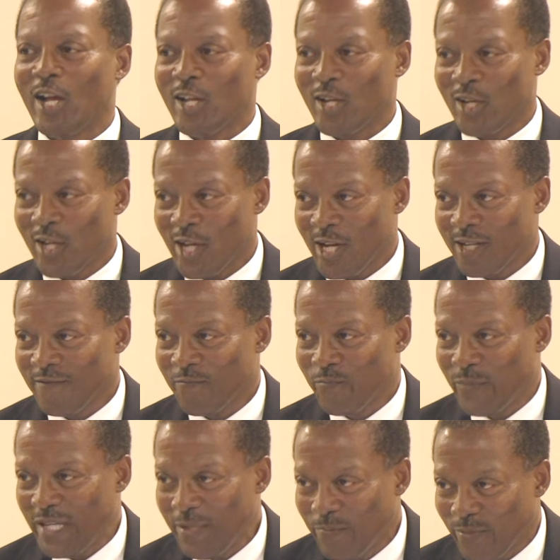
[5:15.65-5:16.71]
a lot
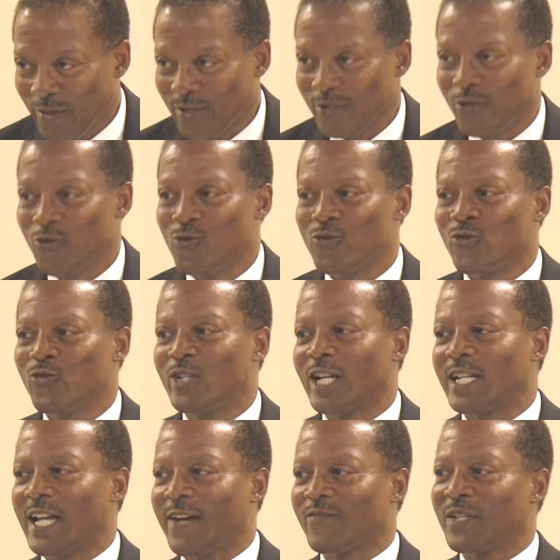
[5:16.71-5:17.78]
of people who do
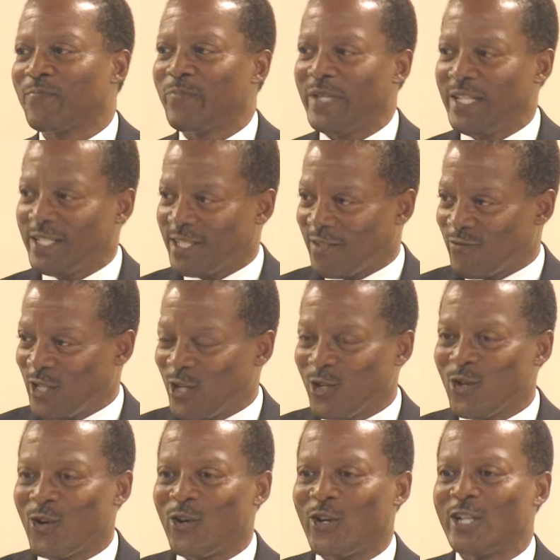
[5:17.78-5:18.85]
not have the peace of the
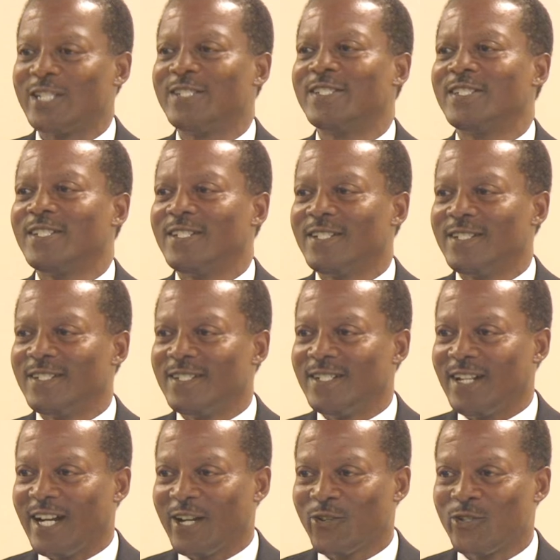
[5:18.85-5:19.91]
Lord
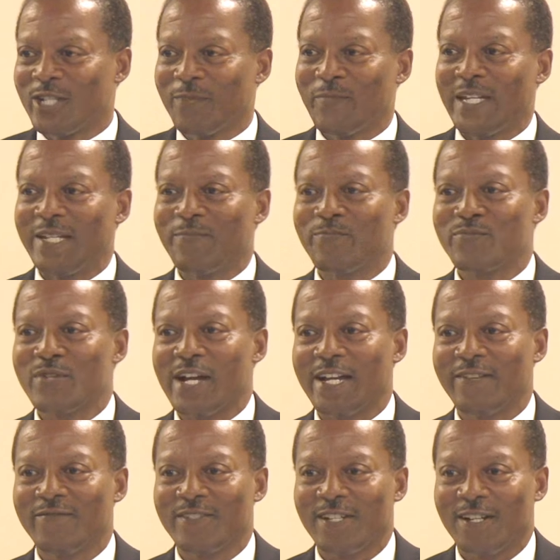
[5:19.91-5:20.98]
are going to be
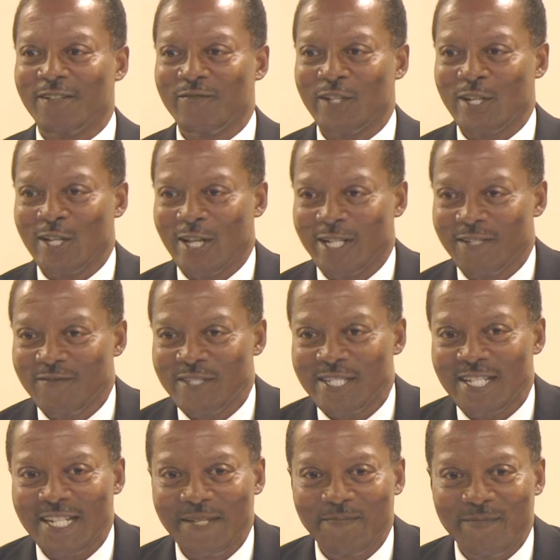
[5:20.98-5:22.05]
deprived of a lot of
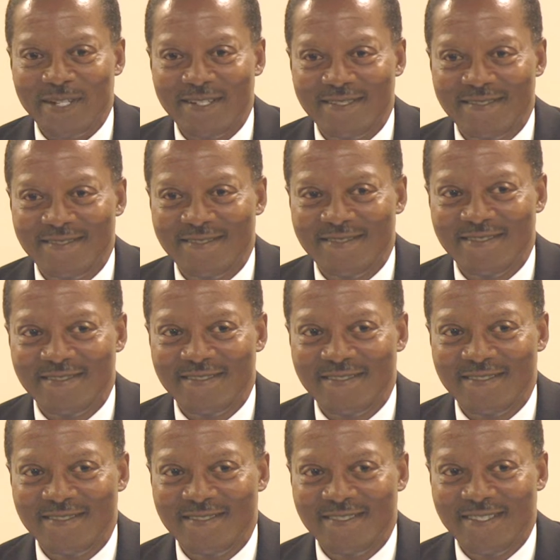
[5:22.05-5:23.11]
sleep.
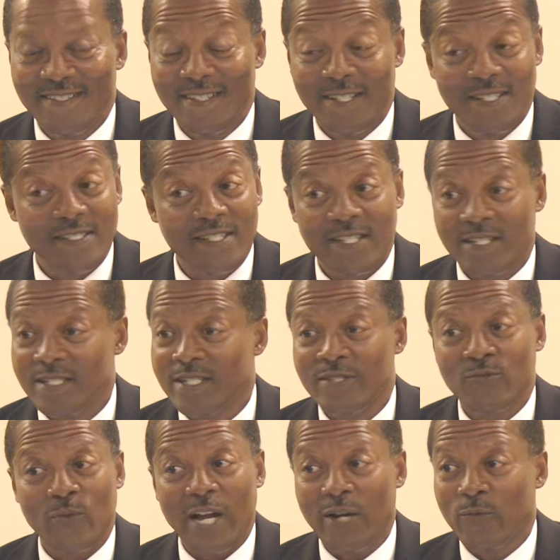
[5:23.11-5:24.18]
See, this
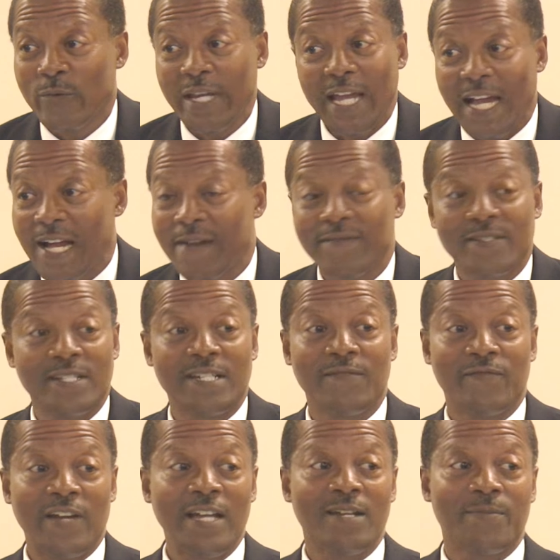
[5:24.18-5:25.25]
is why we have to
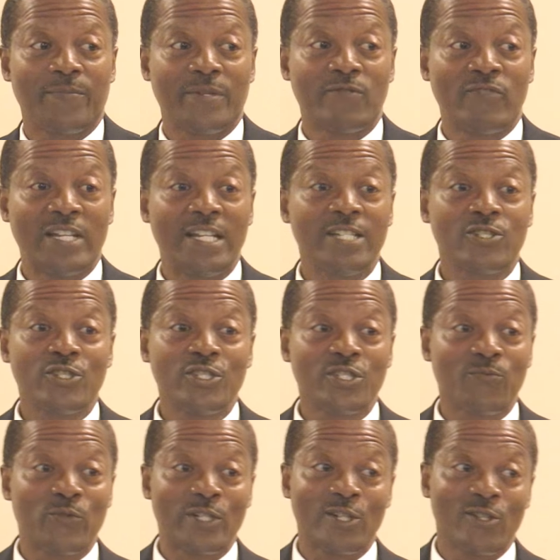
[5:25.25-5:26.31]
develop a
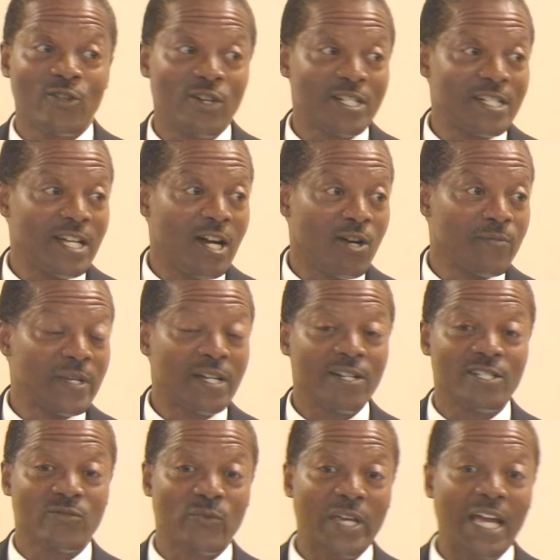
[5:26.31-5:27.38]
relationship with the Lord now
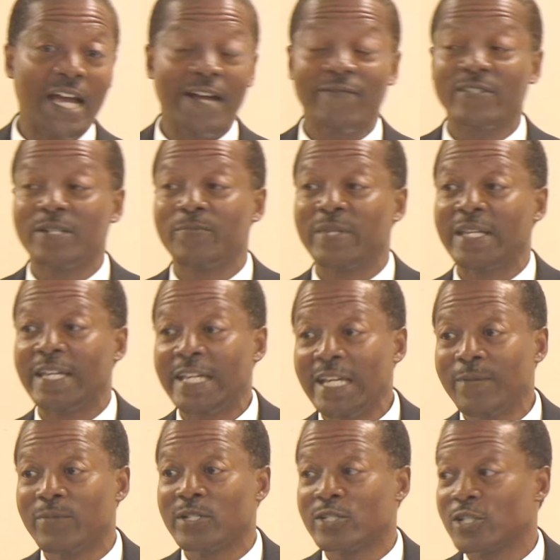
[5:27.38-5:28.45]
because we have to be
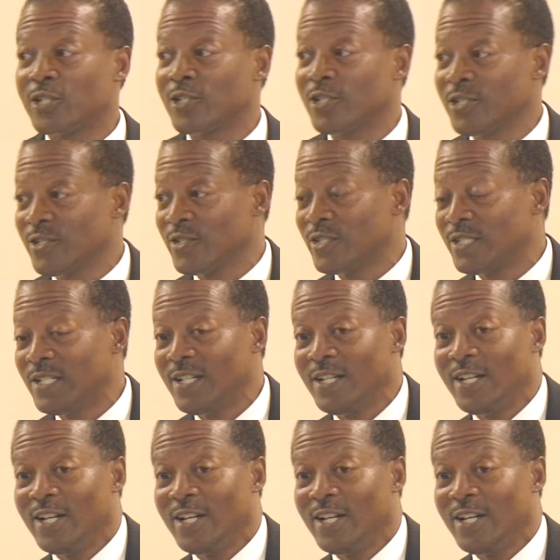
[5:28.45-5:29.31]
able to learn